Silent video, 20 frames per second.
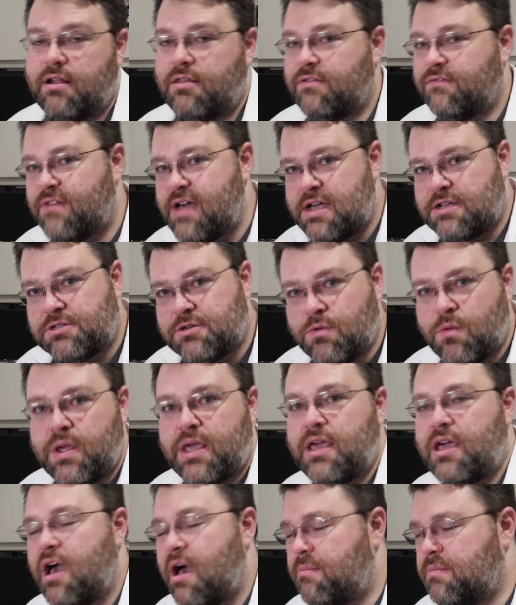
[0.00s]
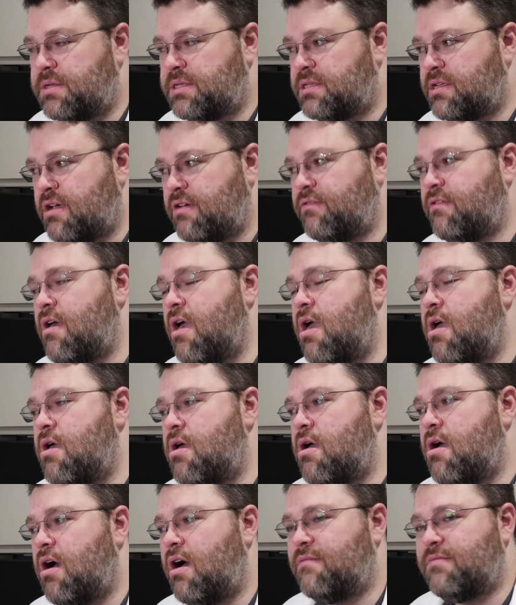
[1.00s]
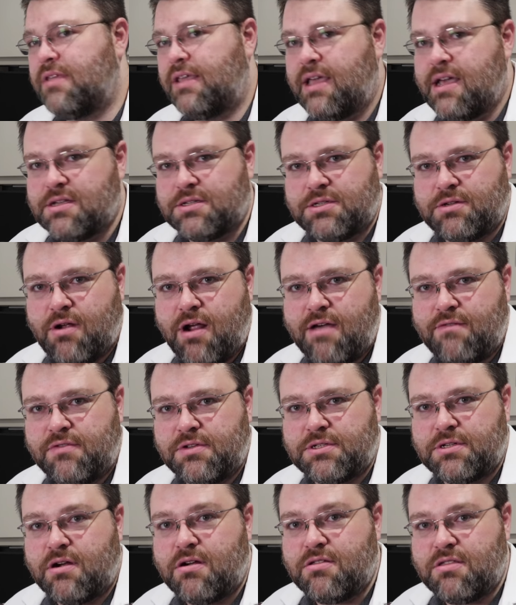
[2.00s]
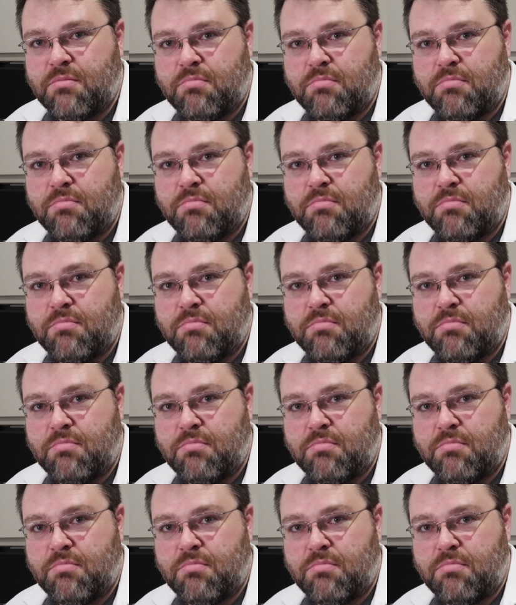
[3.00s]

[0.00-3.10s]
The faster we can copy stuff off the guest graphics card,